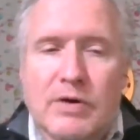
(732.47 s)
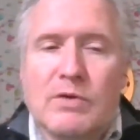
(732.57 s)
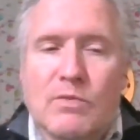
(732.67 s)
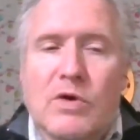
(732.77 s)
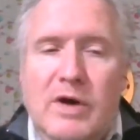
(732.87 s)

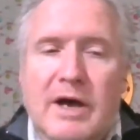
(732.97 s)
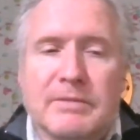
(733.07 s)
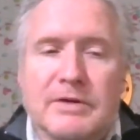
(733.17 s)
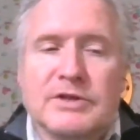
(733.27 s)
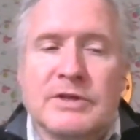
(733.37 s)
But
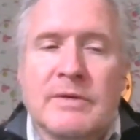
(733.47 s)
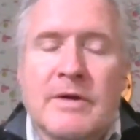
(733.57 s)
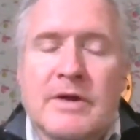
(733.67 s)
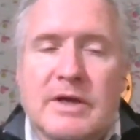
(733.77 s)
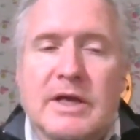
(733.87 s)
what
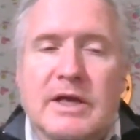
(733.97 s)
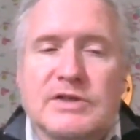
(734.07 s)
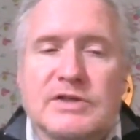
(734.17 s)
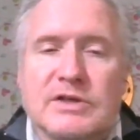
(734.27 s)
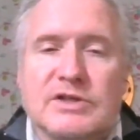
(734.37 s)
happened
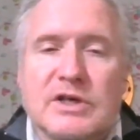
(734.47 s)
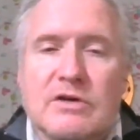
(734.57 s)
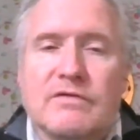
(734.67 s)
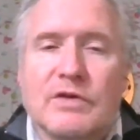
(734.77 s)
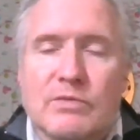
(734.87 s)
is
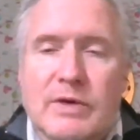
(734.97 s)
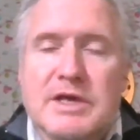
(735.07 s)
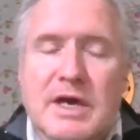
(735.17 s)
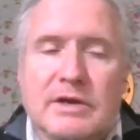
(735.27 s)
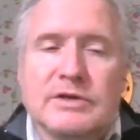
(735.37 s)
that over
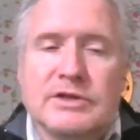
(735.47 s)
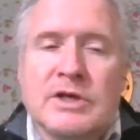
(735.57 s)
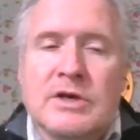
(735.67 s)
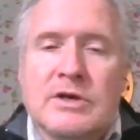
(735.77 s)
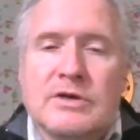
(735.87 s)
the
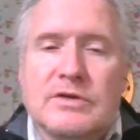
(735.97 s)
weekend,